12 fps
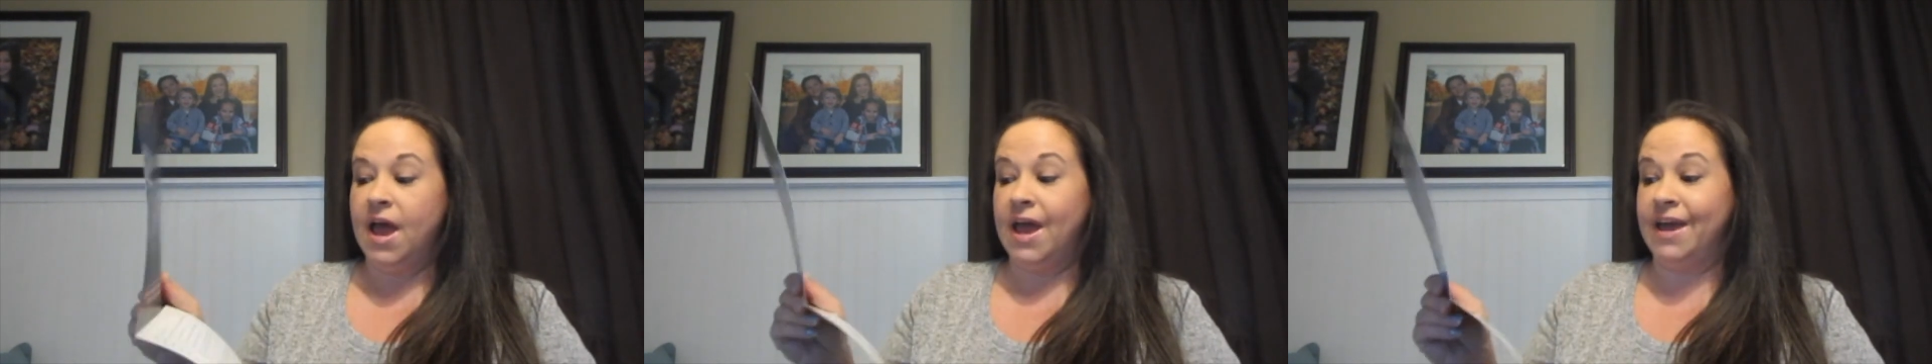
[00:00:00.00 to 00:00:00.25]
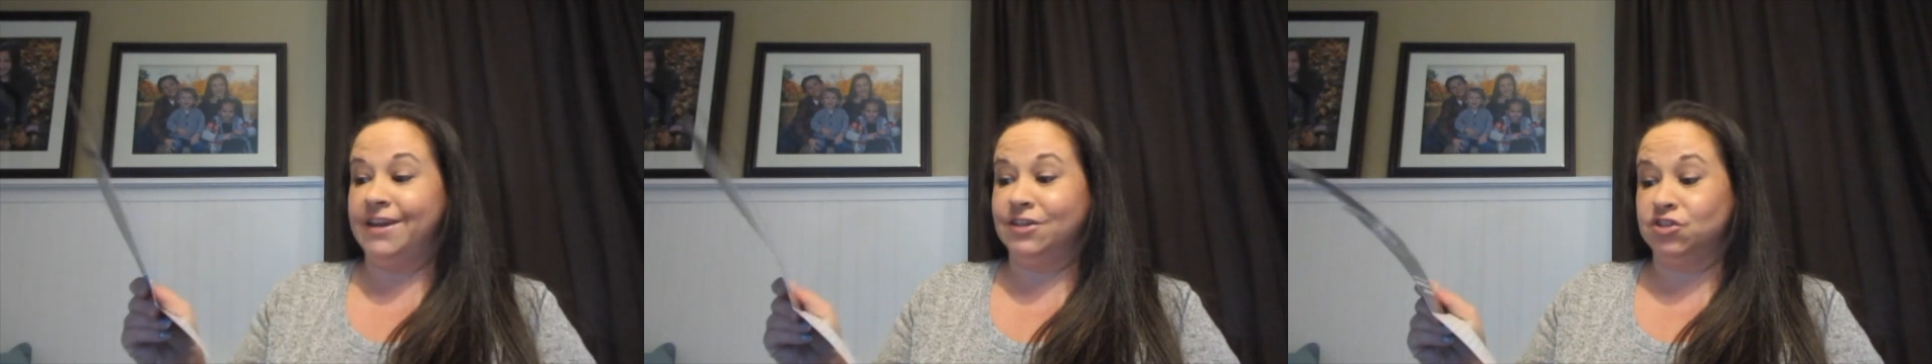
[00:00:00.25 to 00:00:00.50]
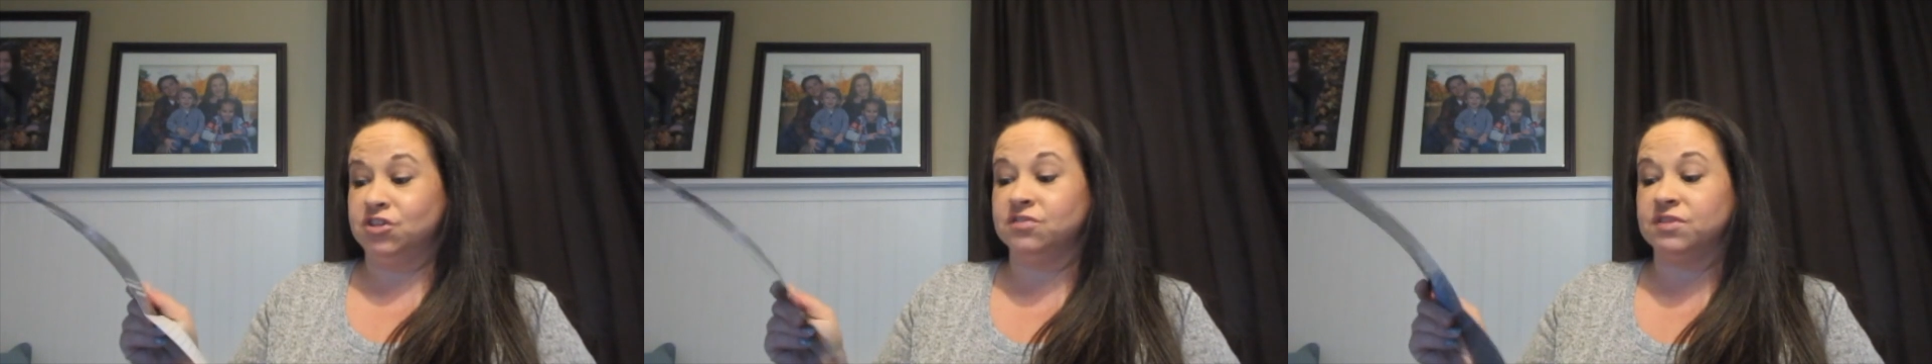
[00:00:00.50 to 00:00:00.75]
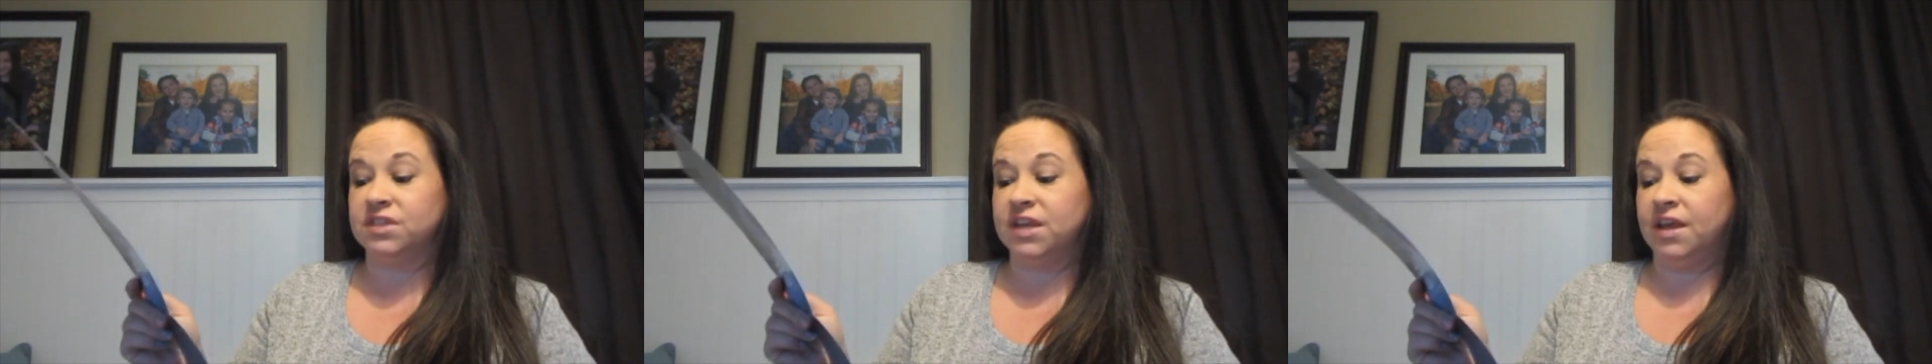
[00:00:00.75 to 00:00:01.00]
and
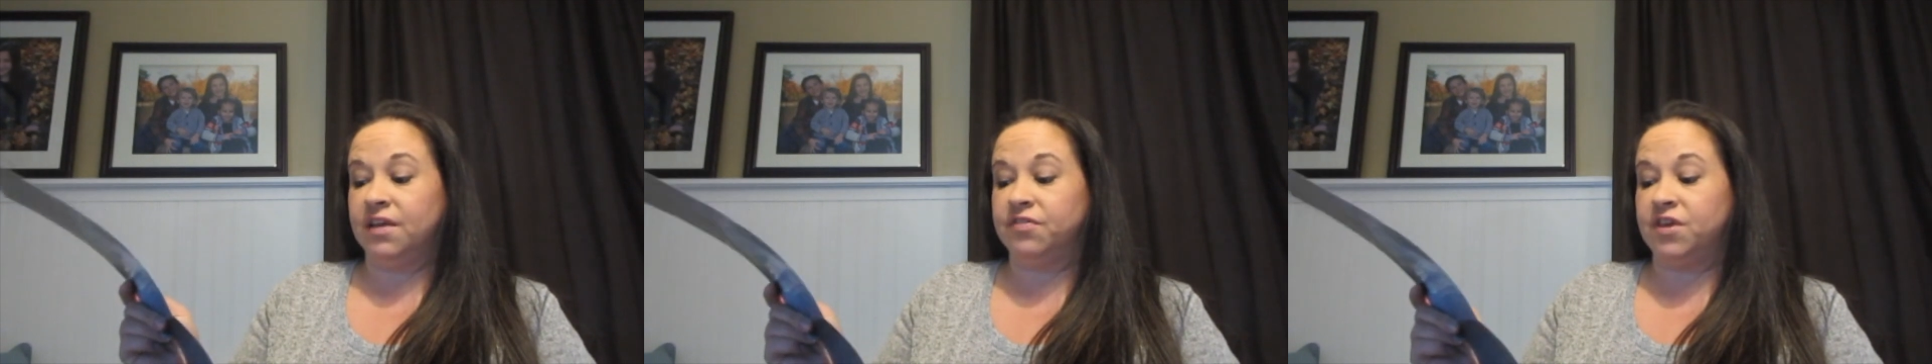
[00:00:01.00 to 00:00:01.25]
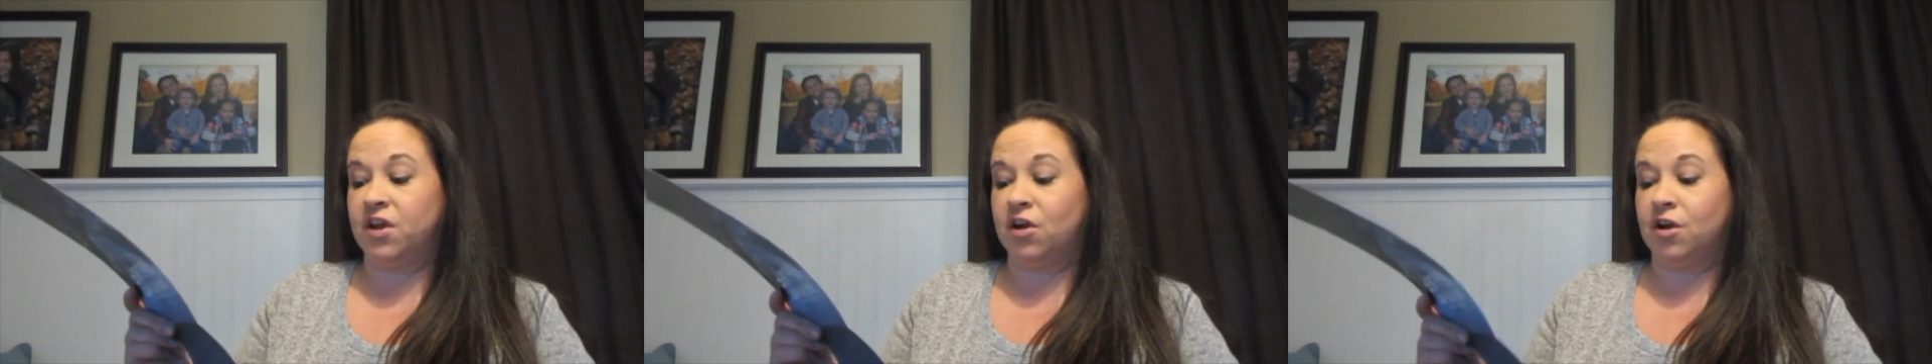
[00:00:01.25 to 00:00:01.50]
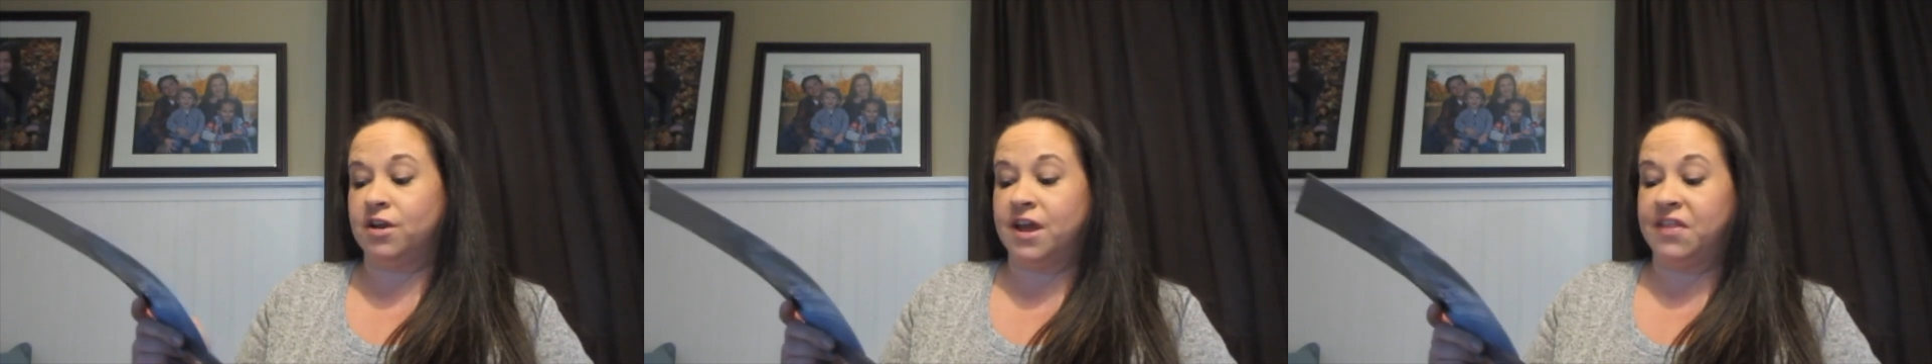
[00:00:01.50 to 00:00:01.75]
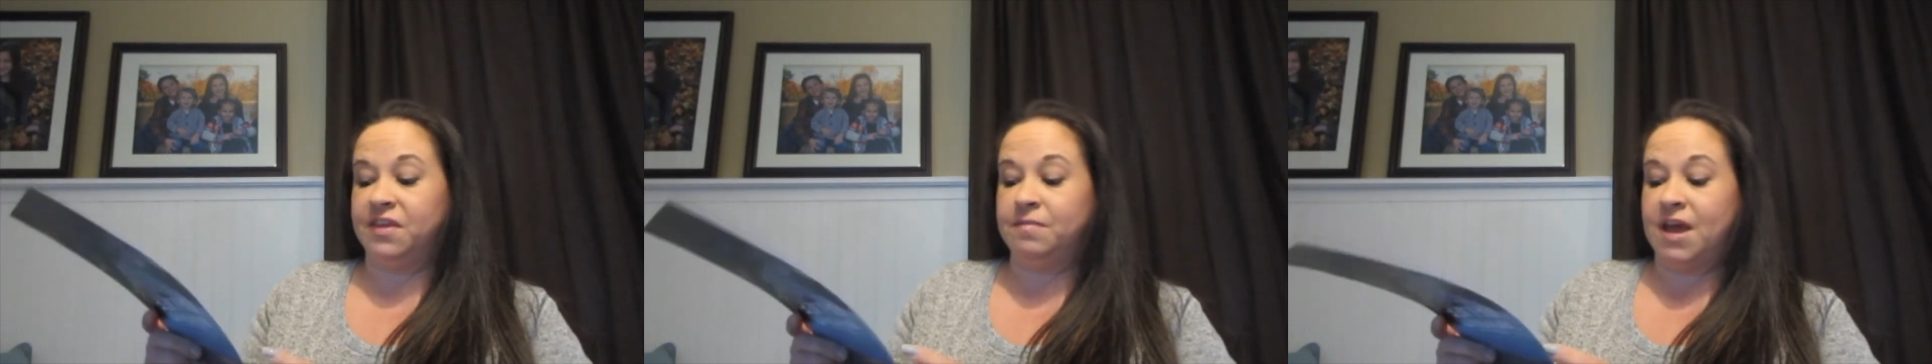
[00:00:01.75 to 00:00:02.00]
introducing their
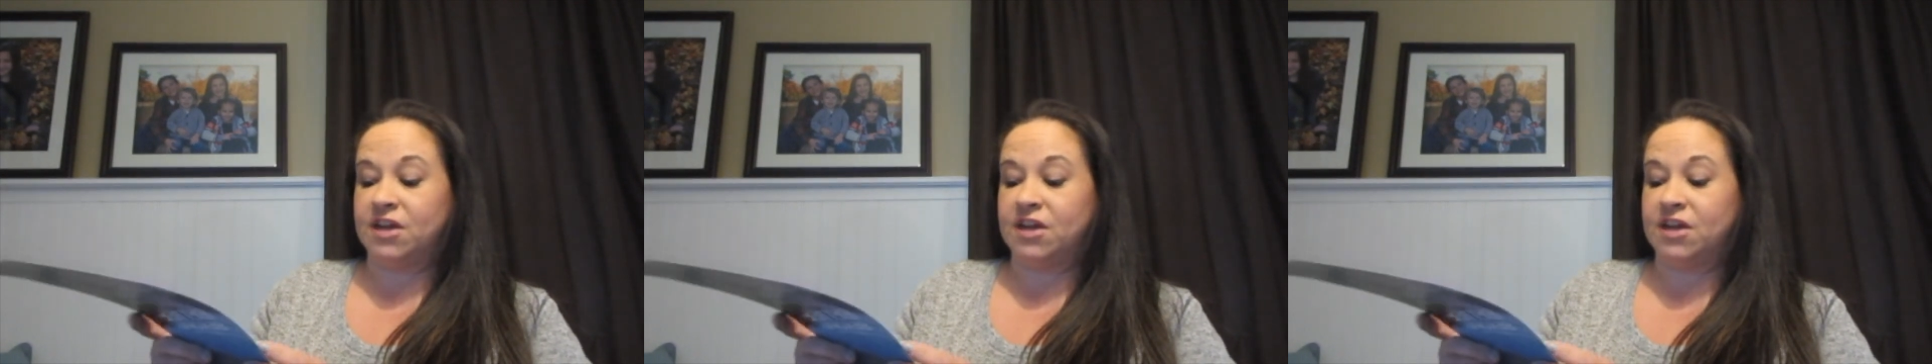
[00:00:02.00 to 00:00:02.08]
nightly